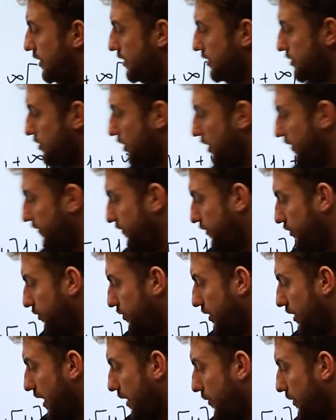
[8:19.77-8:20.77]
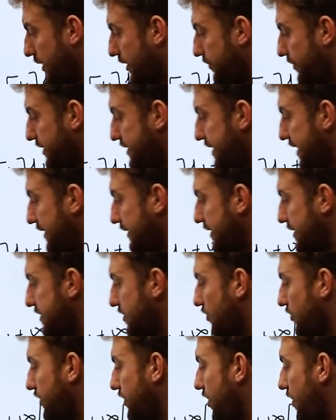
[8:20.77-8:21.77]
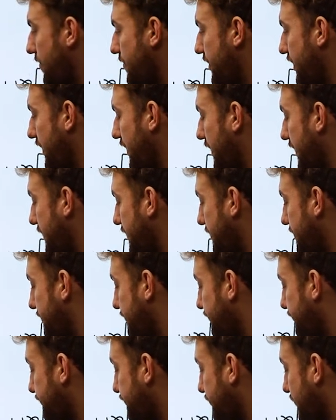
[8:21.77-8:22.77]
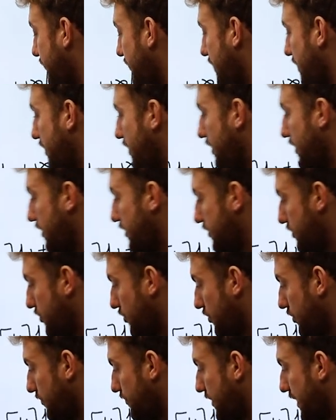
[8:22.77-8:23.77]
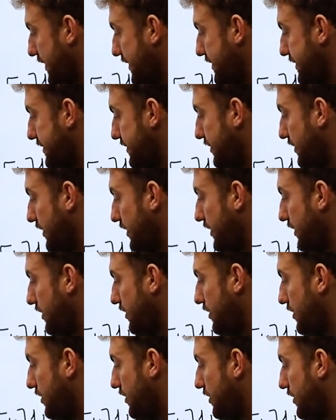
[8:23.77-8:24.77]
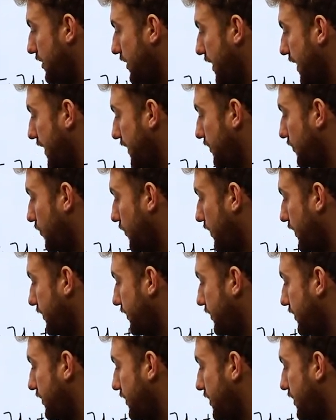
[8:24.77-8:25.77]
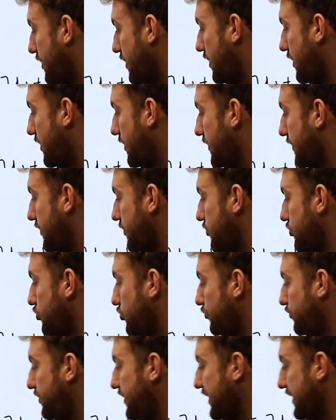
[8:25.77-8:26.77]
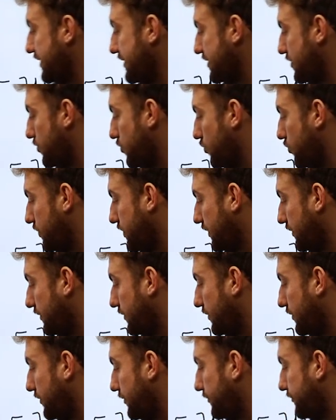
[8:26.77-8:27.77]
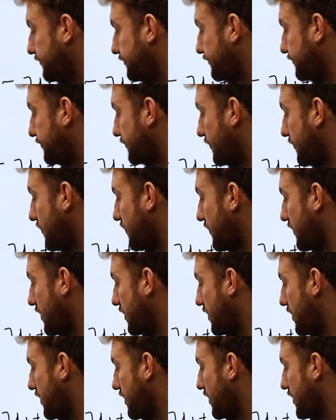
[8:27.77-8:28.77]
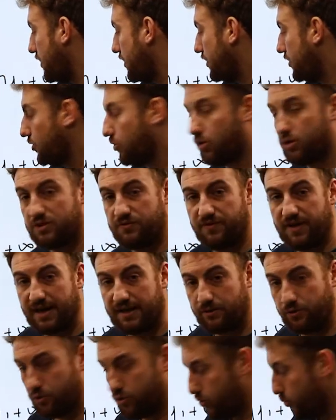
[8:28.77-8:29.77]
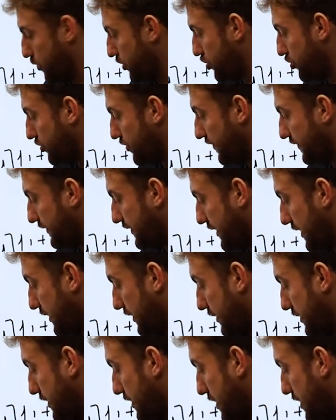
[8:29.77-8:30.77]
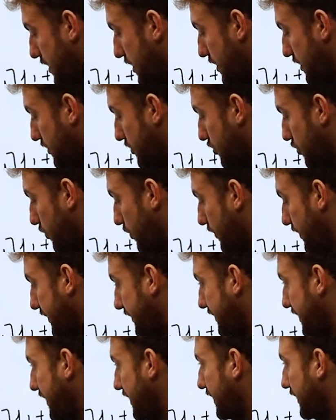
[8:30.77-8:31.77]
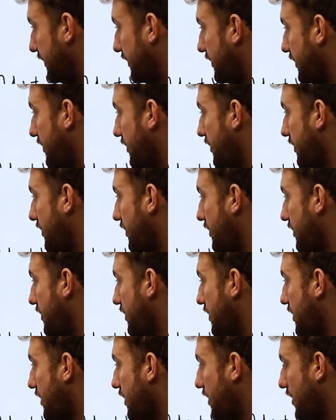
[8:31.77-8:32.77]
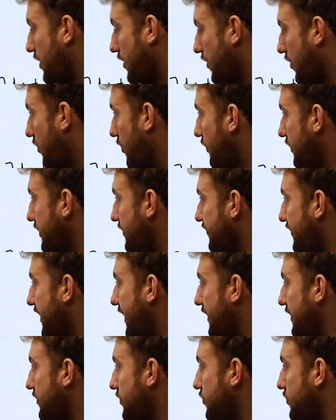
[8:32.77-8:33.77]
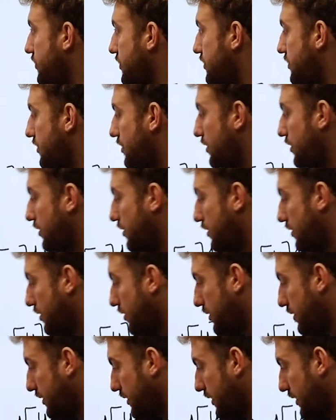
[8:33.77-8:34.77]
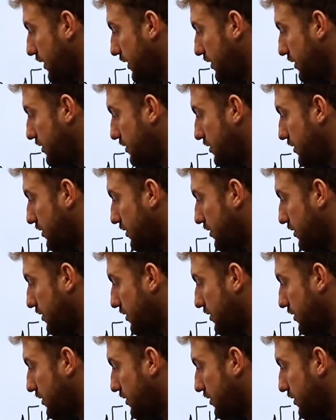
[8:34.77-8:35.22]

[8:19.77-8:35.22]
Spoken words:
So if I will represent this on a number line. So minus 3 and 1 should be excluded. Those values we shouldn't take. So we will take all the values here